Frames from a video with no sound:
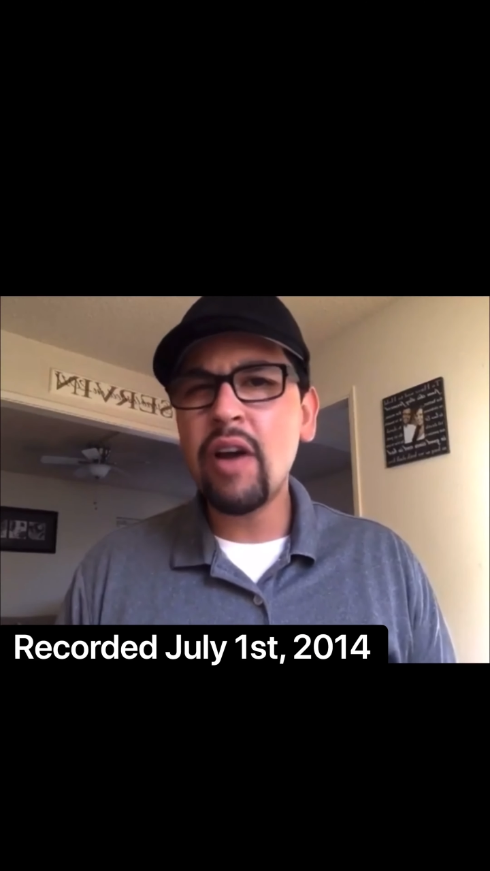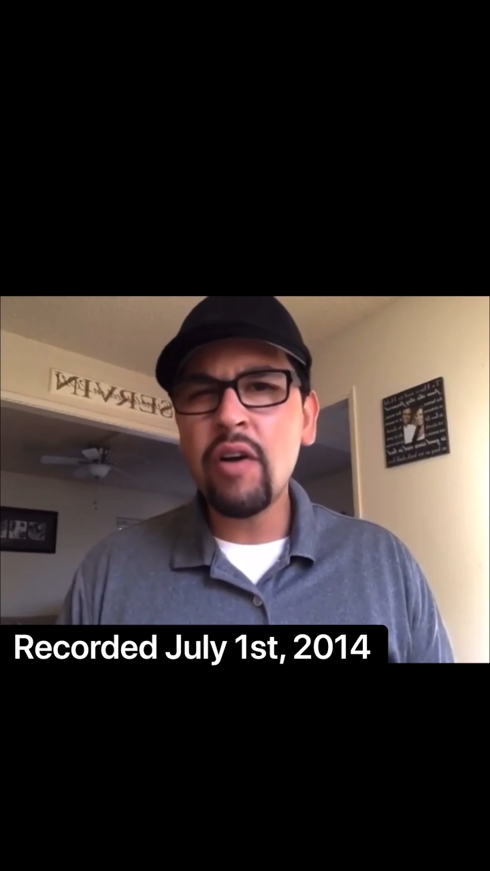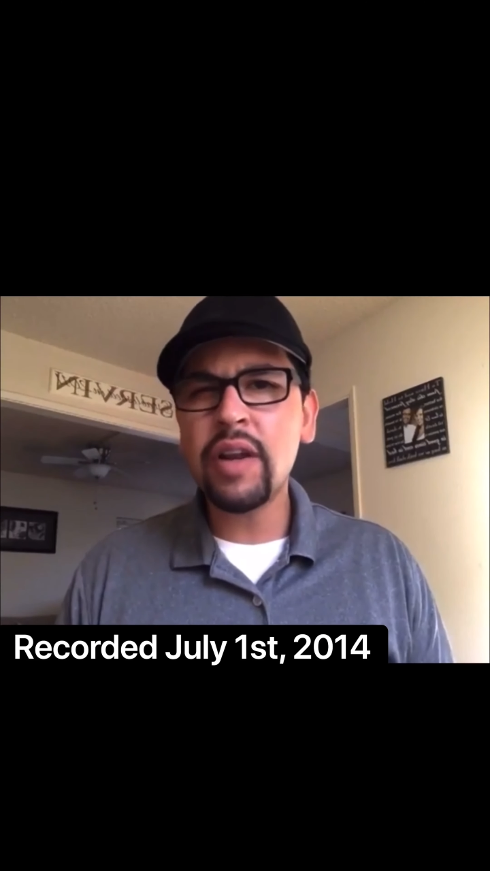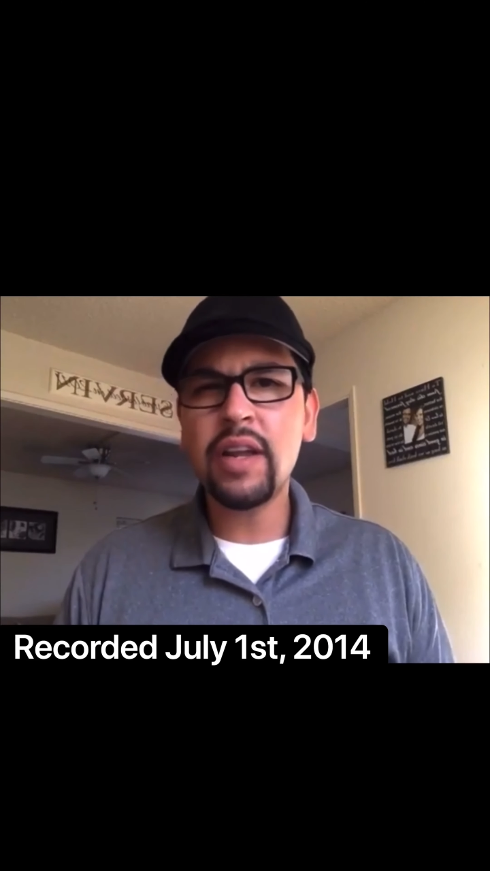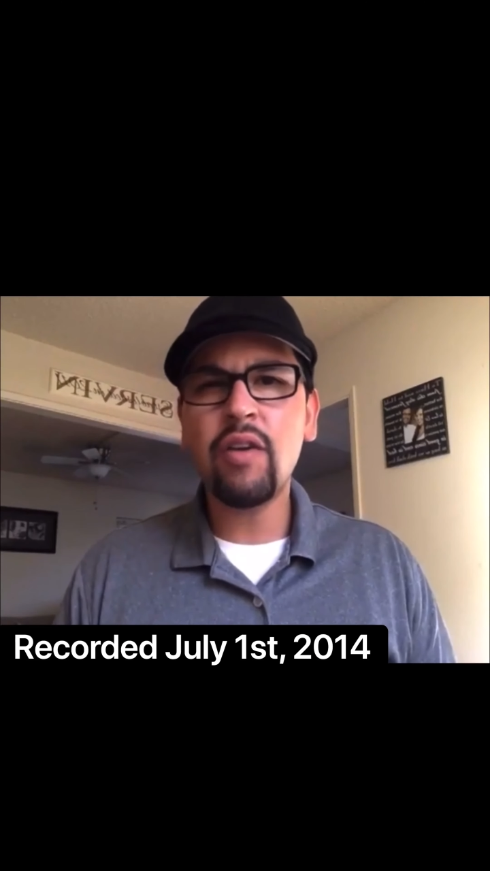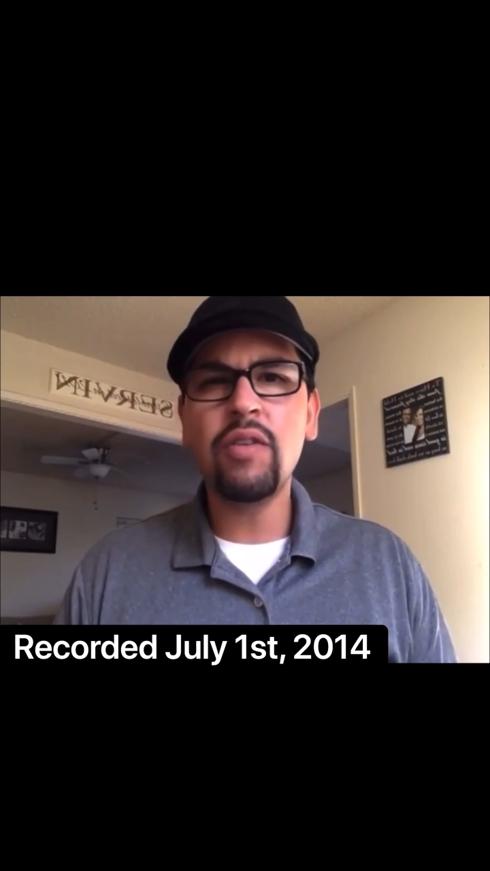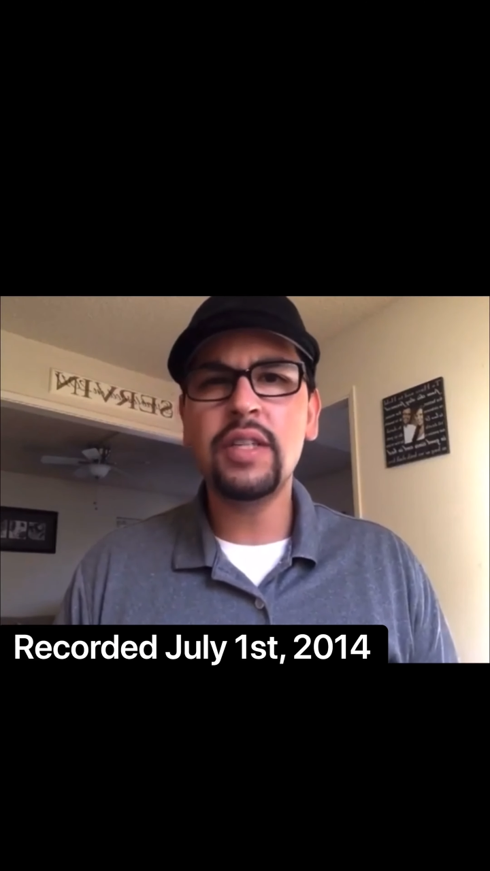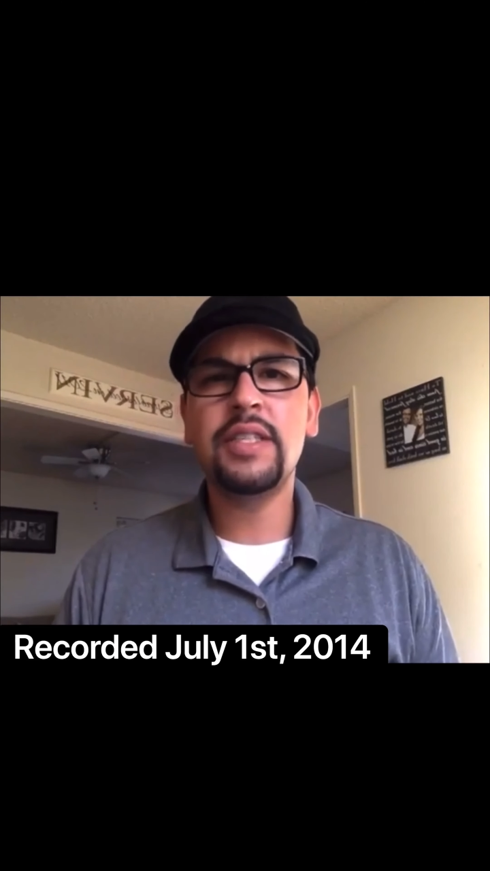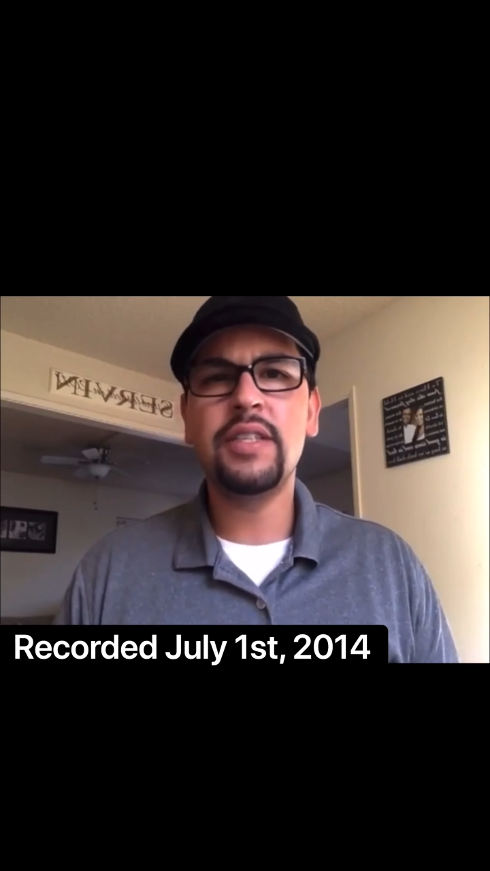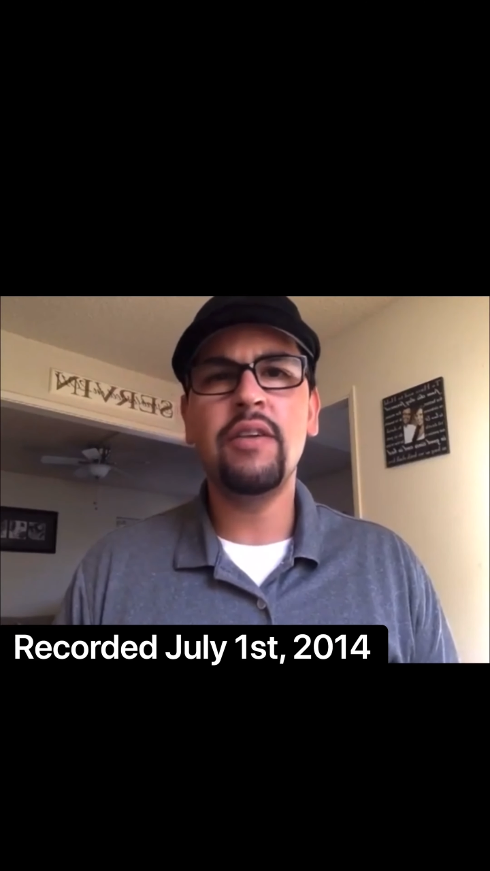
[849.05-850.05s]
owning gold
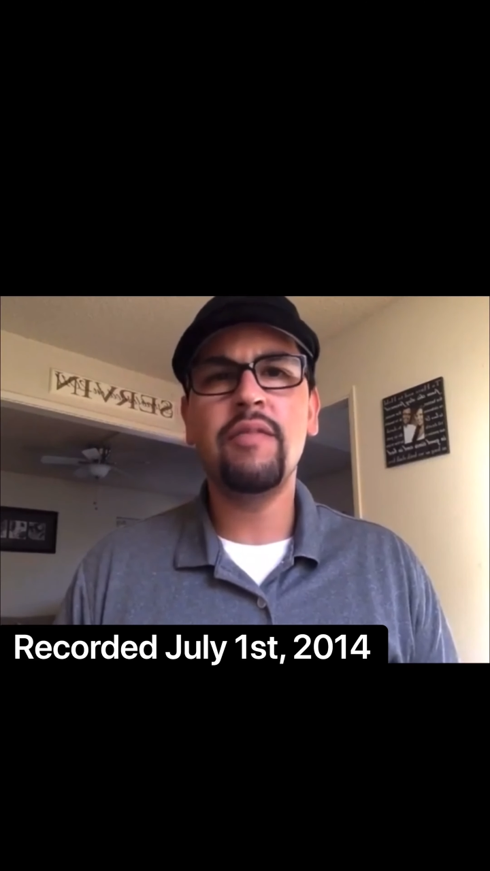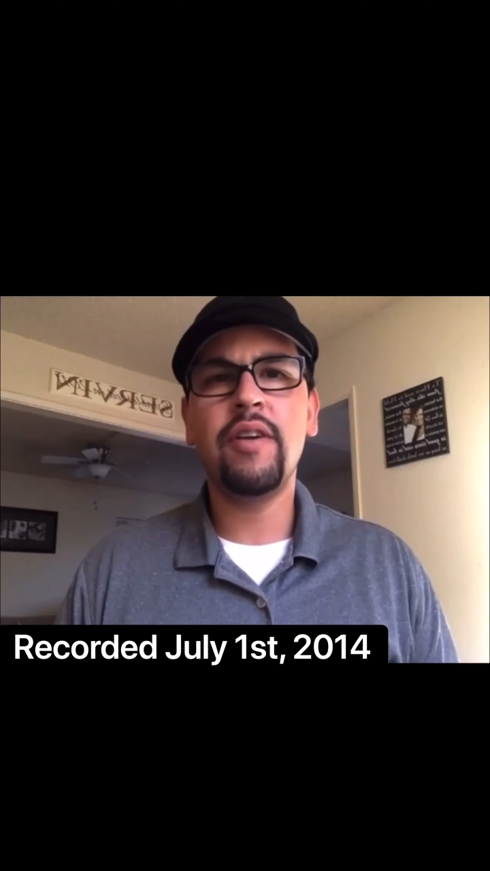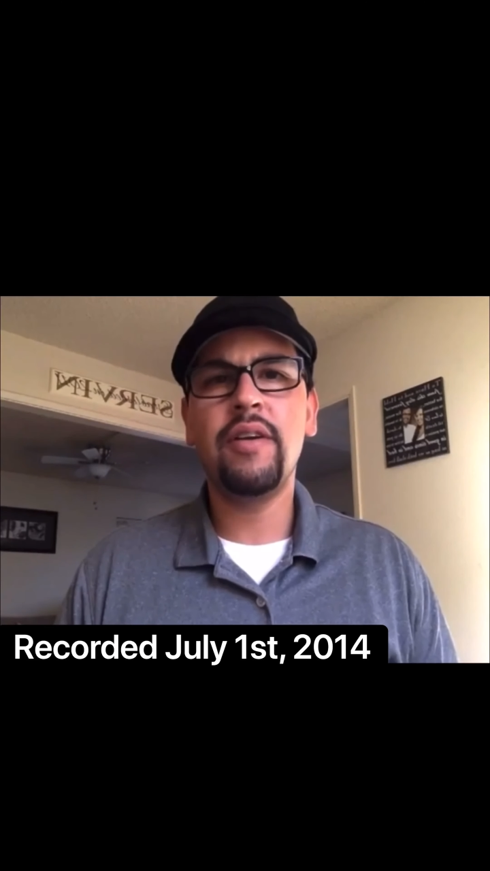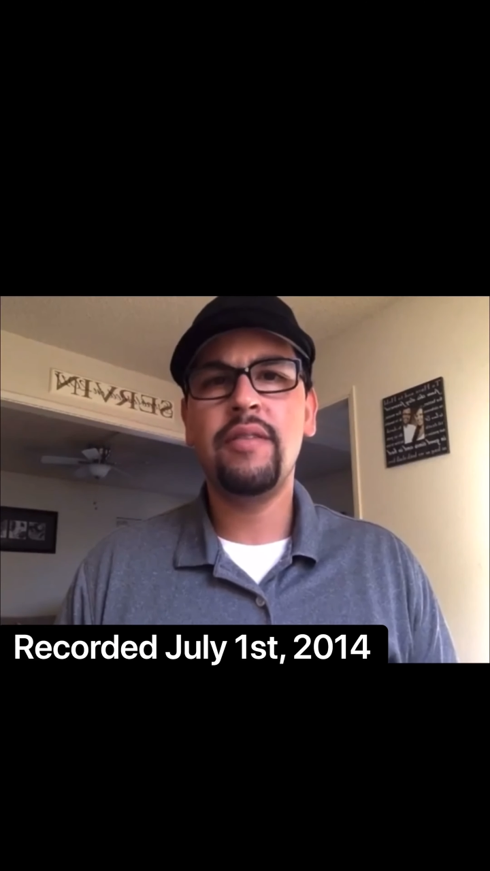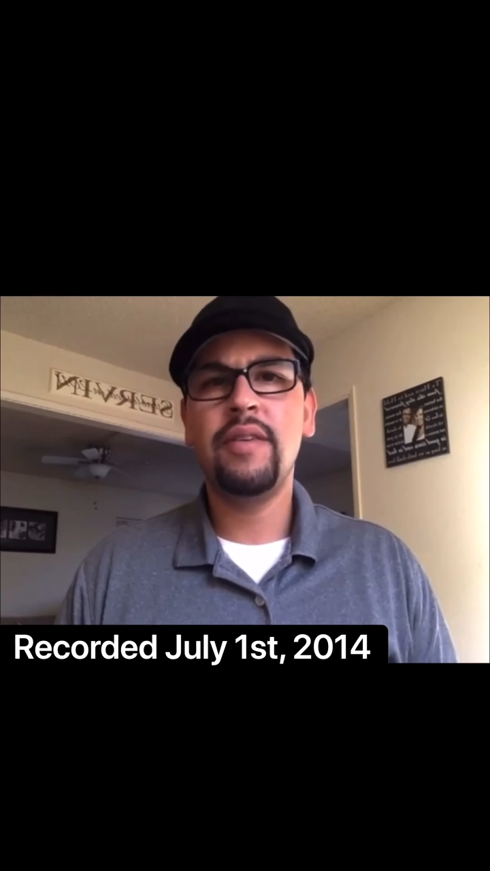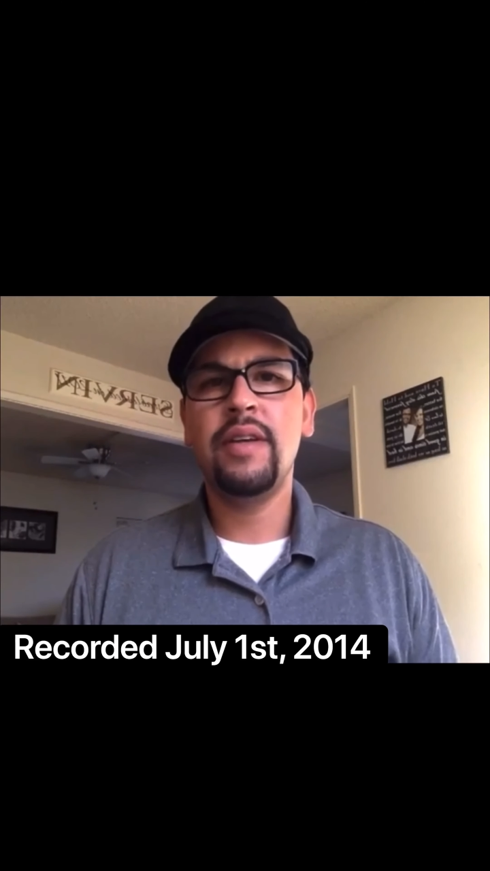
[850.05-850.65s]
and silver.